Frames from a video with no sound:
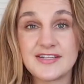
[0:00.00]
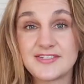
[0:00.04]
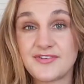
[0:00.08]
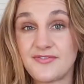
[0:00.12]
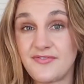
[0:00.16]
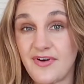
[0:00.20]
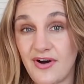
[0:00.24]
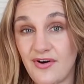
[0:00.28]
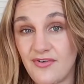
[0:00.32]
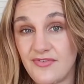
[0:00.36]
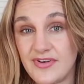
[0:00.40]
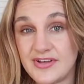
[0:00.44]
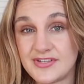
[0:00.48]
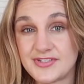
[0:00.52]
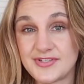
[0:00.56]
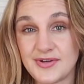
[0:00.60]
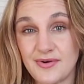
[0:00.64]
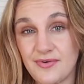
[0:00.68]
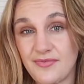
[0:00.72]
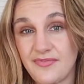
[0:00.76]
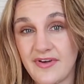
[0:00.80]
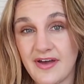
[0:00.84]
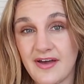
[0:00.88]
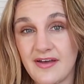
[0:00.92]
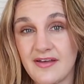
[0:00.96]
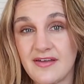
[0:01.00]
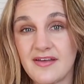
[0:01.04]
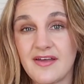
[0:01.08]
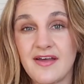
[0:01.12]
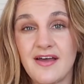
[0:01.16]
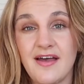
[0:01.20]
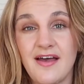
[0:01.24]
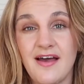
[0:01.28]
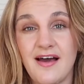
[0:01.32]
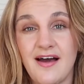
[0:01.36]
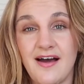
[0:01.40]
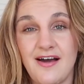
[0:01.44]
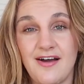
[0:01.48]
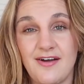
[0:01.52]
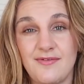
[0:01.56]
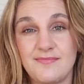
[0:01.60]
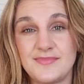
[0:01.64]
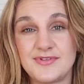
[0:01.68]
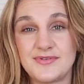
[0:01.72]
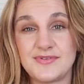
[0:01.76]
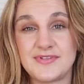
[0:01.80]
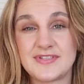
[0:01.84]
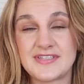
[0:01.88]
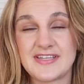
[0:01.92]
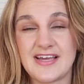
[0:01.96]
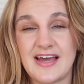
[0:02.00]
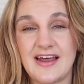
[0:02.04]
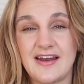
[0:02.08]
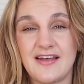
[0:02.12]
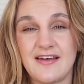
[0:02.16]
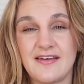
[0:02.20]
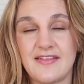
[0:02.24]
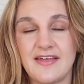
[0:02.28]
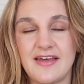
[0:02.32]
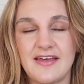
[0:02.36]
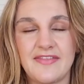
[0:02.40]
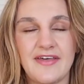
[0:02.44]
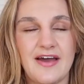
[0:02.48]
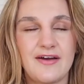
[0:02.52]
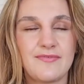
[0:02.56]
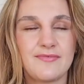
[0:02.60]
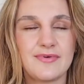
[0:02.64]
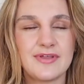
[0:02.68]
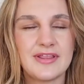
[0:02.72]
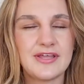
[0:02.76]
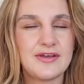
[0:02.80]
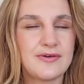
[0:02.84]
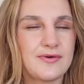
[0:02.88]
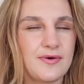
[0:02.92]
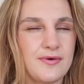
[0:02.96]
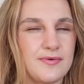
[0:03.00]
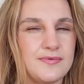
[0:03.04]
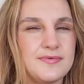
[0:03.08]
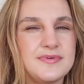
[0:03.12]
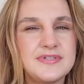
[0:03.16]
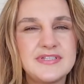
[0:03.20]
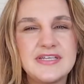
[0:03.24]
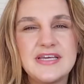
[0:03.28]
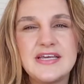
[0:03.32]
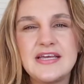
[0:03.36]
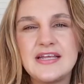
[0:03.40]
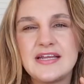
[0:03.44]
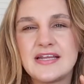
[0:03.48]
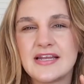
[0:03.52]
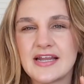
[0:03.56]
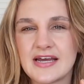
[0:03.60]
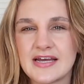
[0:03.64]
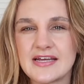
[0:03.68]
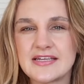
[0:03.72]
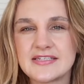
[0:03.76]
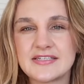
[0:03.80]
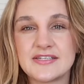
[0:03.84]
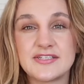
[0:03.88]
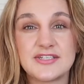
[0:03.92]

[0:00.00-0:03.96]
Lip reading: It's a velvet sofa, so it's kind of like that really cozy, nice.